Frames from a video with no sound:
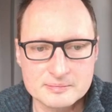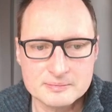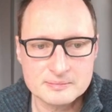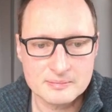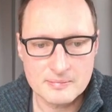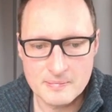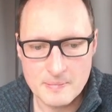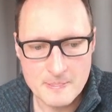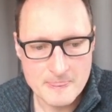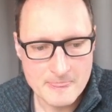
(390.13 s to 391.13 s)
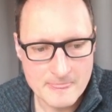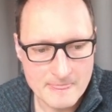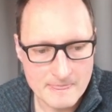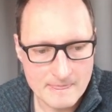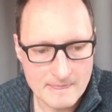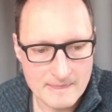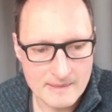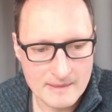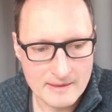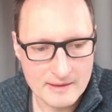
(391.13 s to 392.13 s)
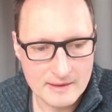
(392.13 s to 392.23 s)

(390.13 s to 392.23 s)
(silence)